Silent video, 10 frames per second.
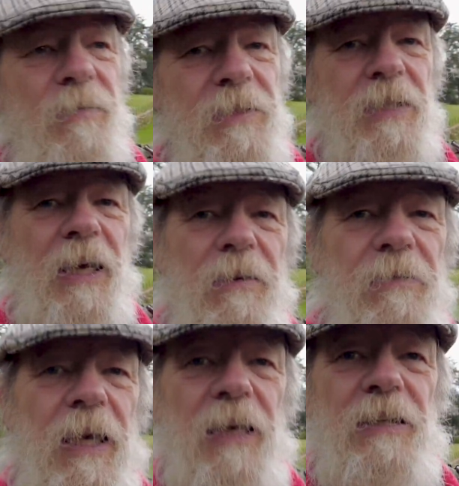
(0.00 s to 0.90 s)
we'll see how
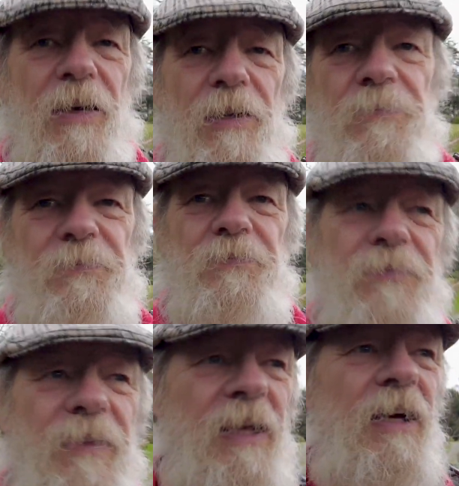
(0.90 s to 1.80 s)
we get on.
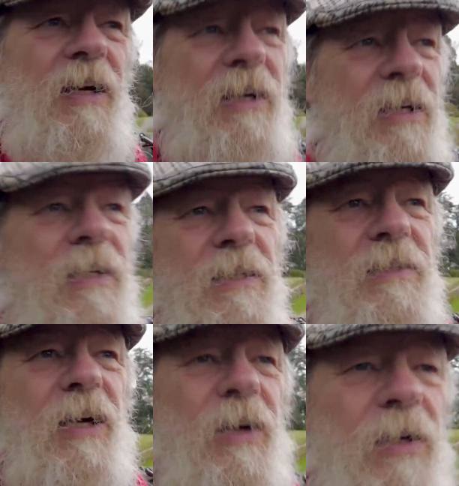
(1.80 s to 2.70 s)

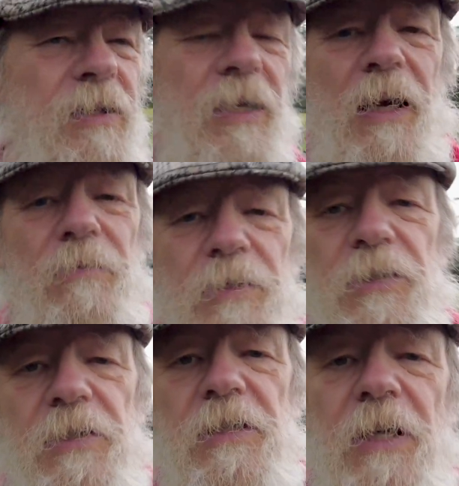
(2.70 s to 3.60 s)
So yeah, we're
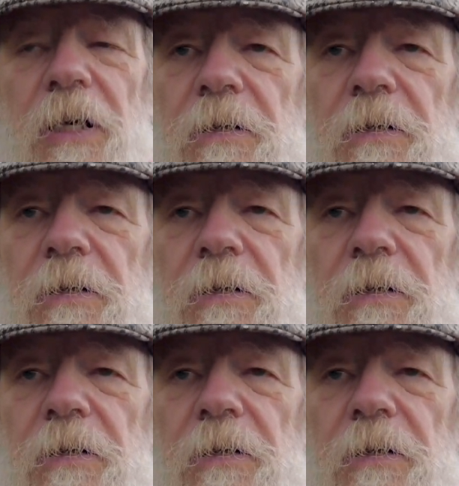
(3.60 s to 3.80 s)
just